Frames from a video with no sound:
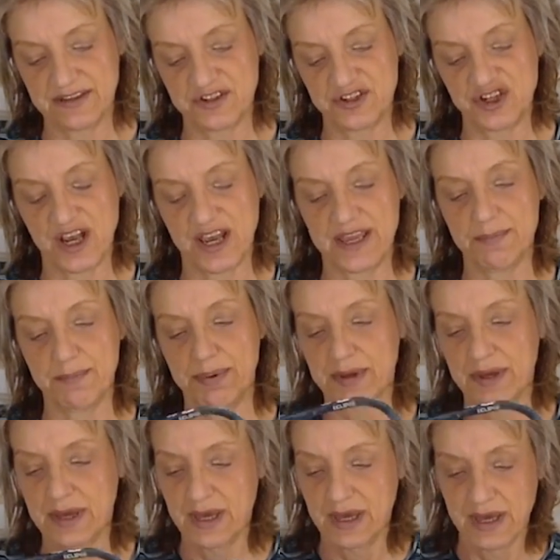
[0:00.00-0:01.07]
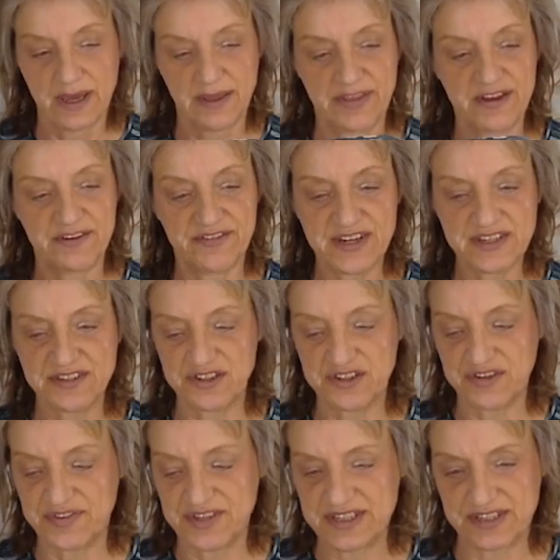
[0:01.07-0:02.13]
the shape. The
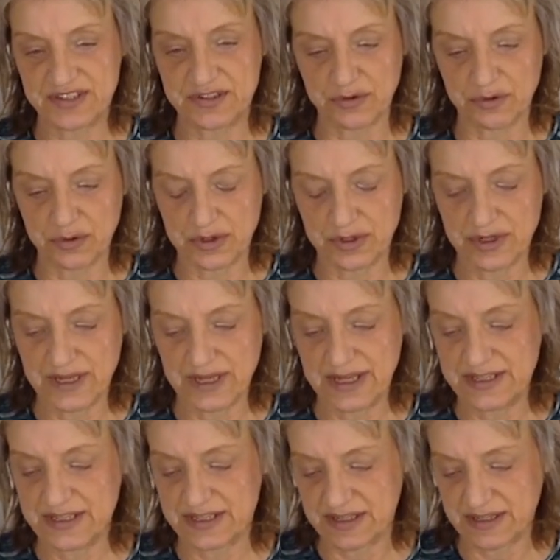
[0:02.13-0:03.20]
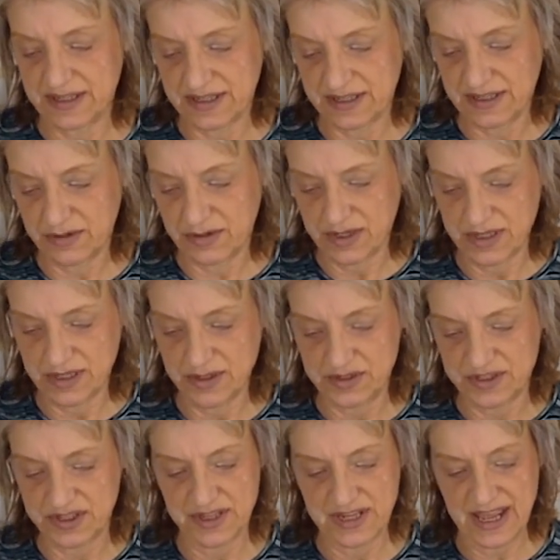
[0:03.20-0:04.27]
advantage of this saw is that you can
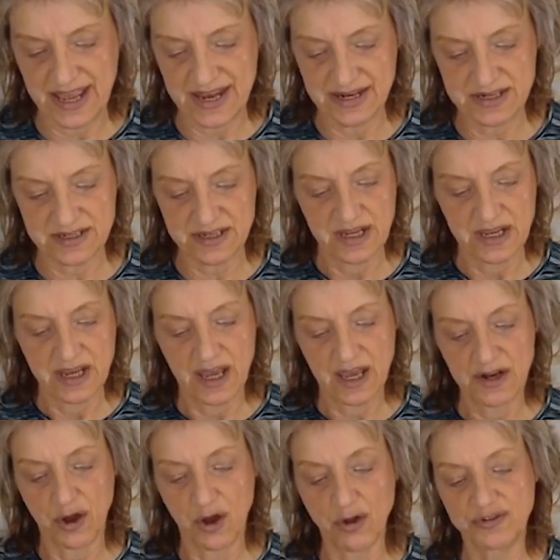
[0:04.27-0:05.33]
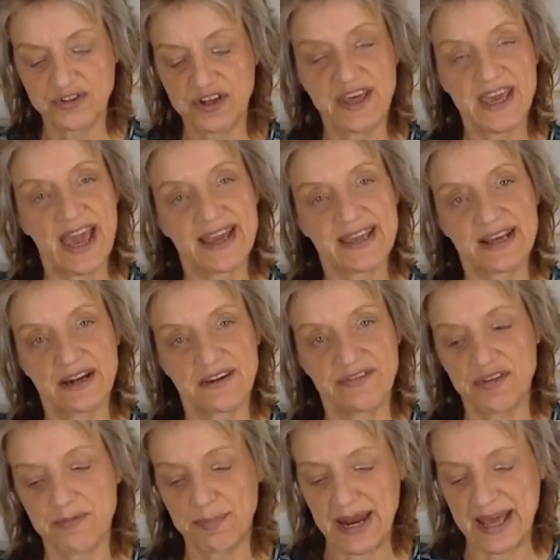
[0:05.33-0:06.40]
loosen the end and alter the angle
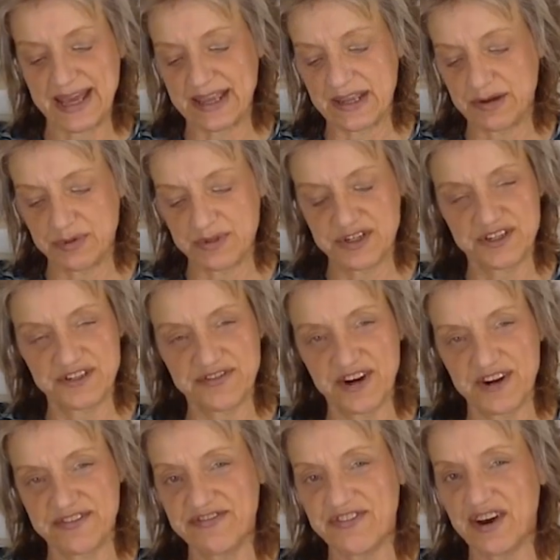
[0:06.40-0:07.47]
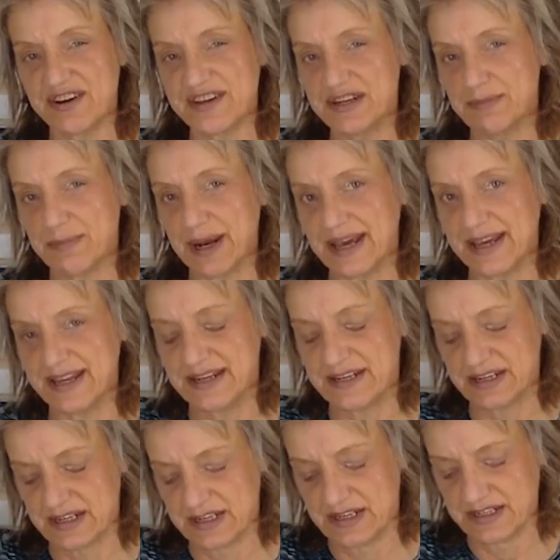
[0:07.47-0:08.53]
of the blade, which is a very fine
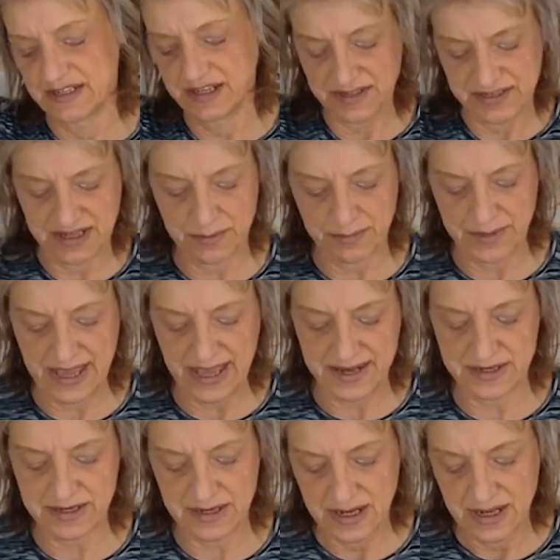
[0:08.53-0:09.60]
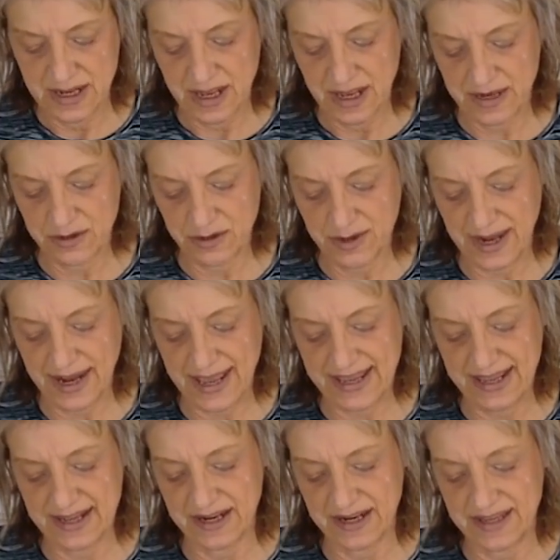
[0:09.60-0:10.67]
blade. Tighten up the end and you can
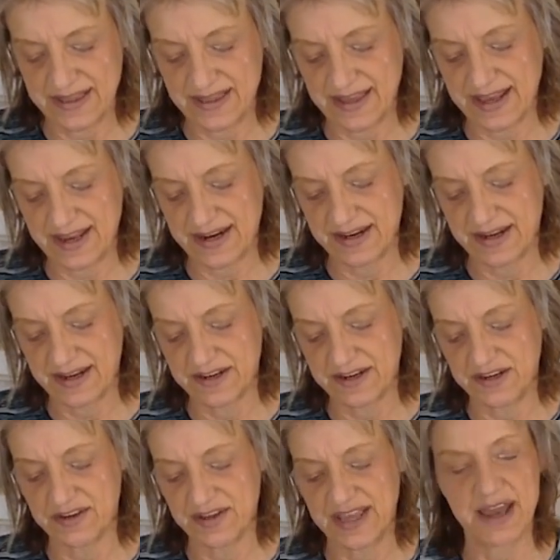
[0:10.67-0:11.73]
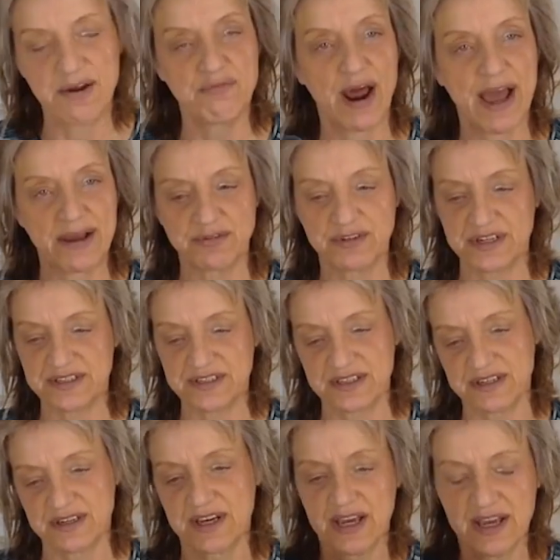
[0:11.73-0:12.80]
angle in there and you can get round it.
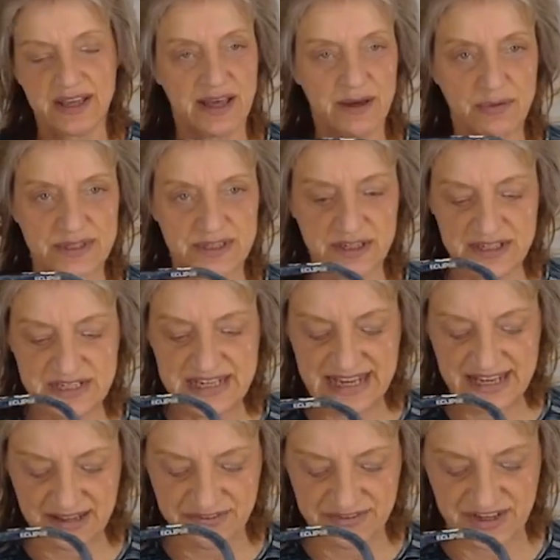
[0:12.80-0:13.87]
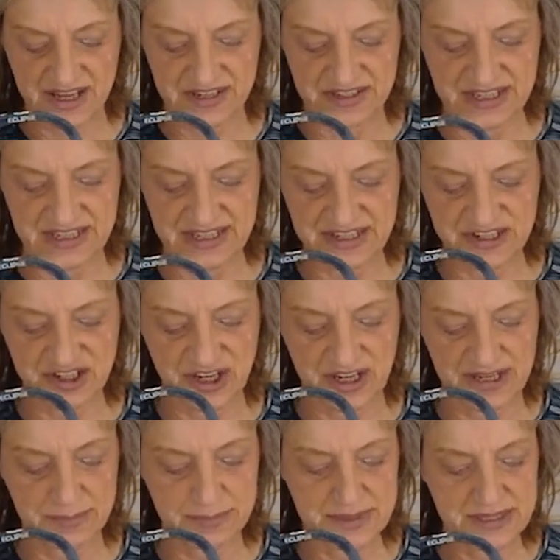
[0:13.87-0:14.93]
So that one's ideal for cutting these
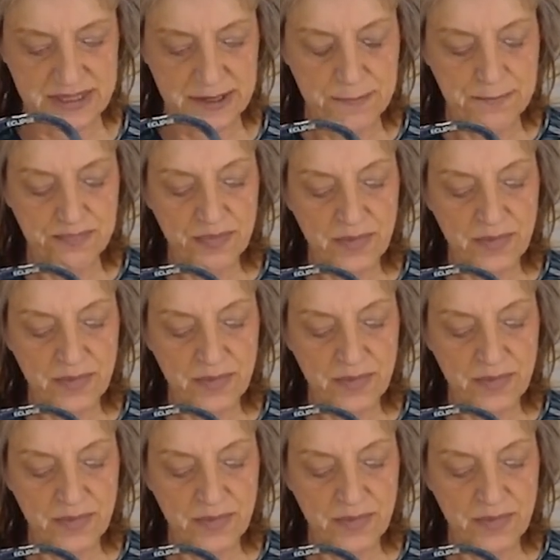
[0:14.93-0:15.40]
shapes.